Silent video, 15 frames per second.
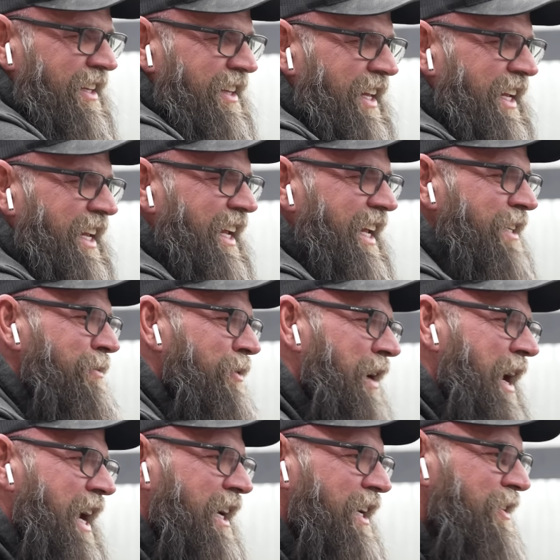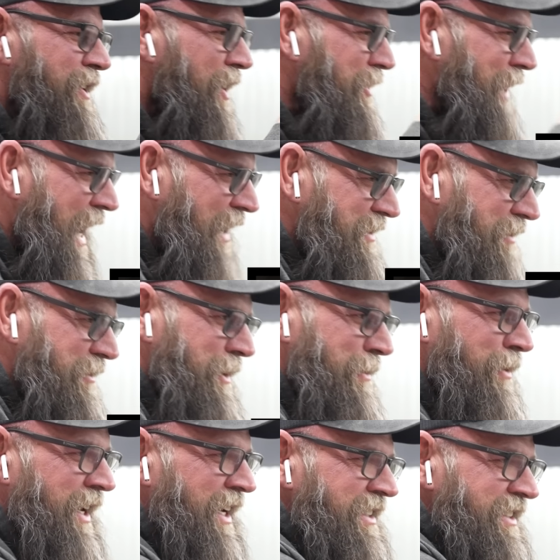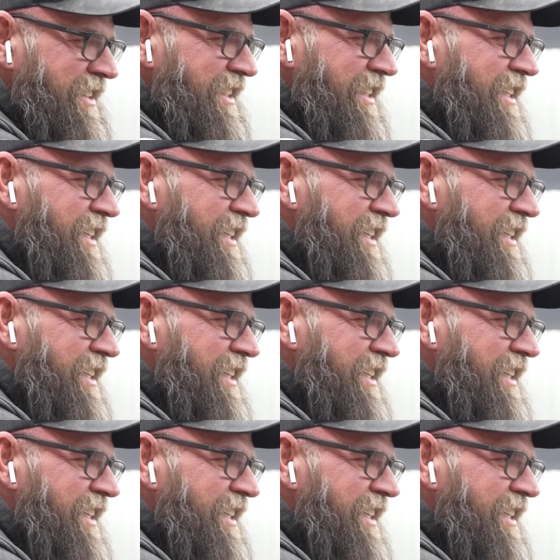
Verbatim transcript: Linky gets more hand control, dives in with a press.